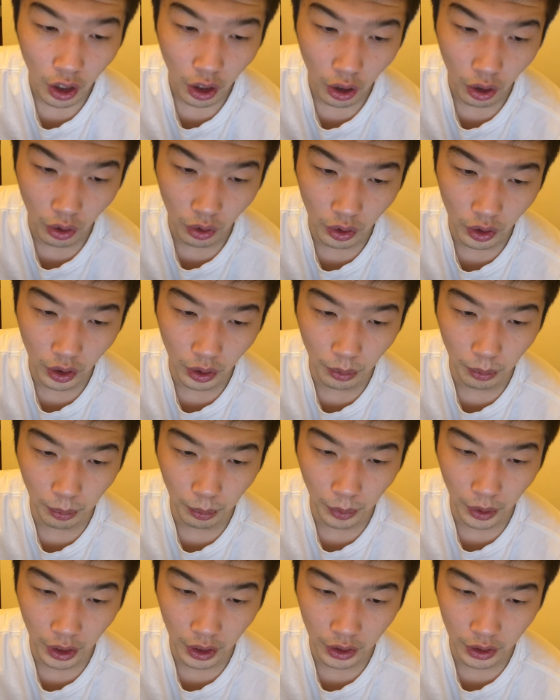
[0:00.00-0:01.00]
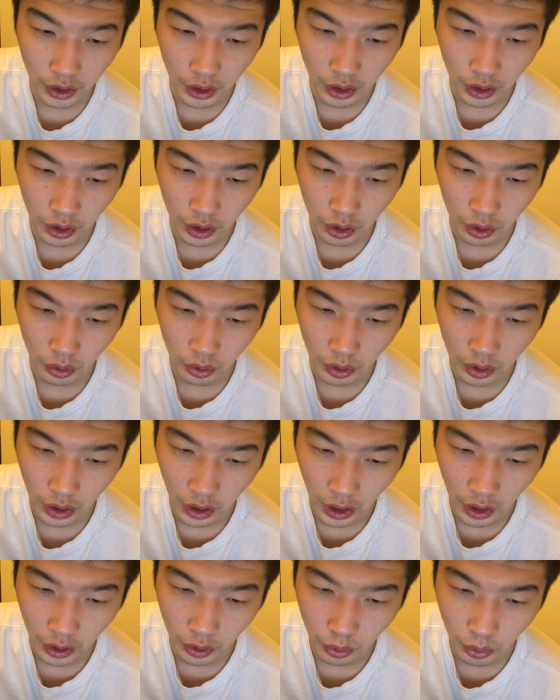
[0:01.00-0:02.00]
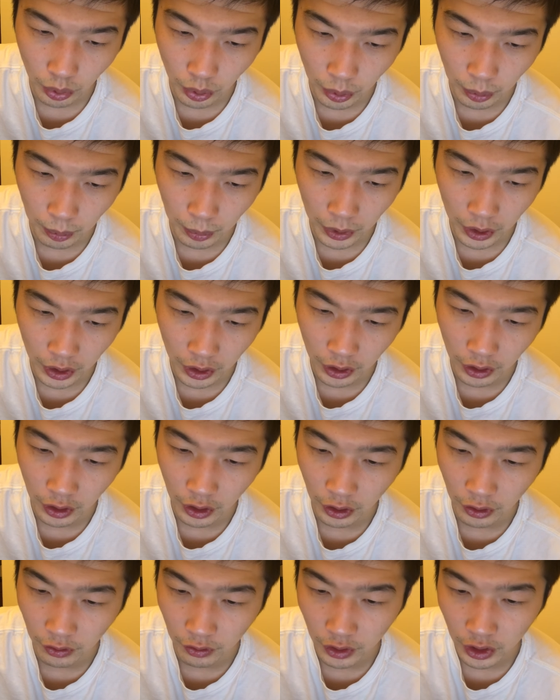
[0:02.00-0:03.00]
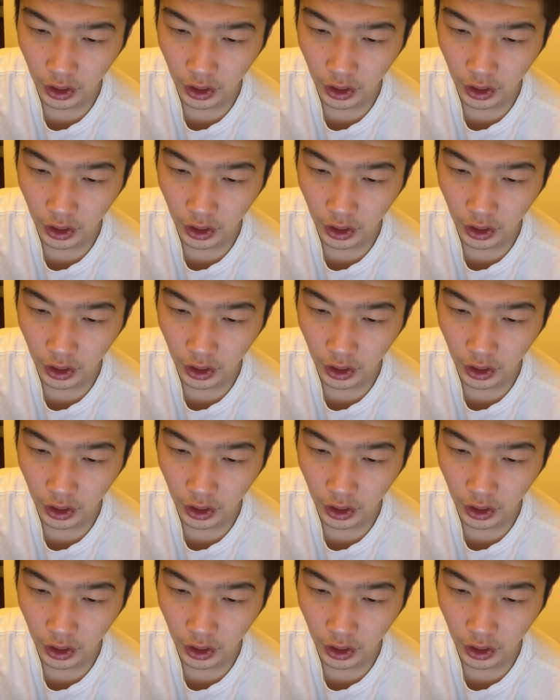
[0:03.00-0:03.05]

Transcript: on a melodic line repeatedly.